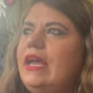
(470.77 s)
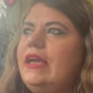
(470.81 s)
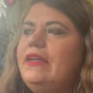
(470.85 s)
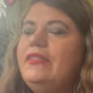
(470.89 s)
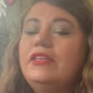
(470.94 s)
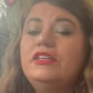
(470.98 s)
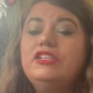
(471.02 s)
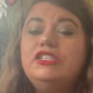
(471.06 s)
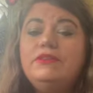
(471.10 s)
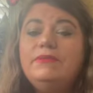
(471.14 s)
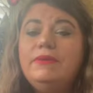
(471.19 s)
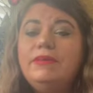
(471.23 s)
And
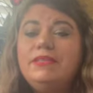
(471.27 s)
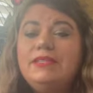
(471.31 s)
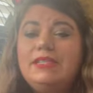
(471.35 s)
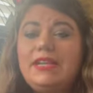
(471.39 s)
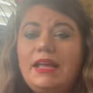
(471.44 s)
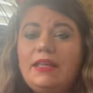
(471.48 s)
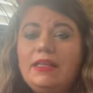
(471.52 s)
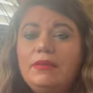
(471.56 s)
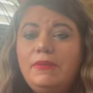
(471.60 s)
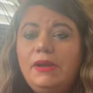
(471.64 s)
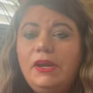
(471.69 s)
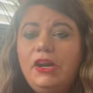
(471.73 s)
then she meets
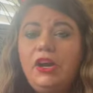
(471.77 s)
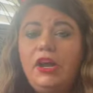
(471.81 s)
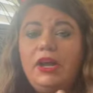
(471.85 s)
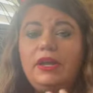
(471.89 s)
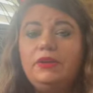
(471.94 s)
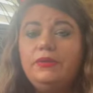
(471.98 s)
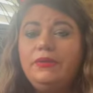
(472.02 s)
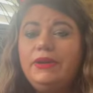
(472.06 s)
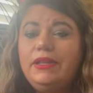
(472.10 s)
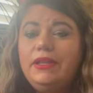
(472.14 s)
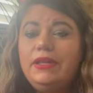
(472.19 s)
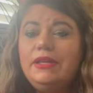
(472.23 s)
Talamere and
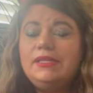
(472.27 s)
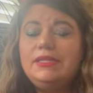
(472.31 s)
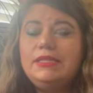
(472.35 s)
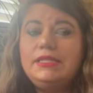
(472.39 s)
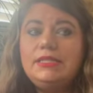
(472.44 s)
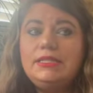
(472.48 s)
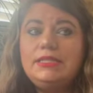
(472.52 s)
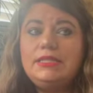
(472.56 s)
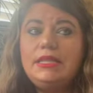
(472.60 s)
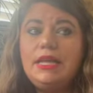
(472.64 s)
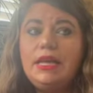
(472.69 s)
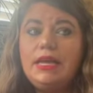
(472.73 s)

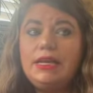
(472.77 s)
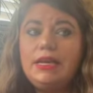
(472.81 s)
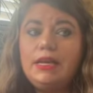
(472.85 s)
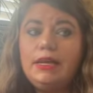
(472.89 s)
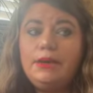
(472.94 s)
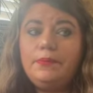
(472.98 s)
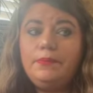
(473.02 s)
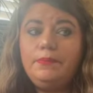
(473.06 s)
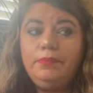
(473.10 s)
realizes that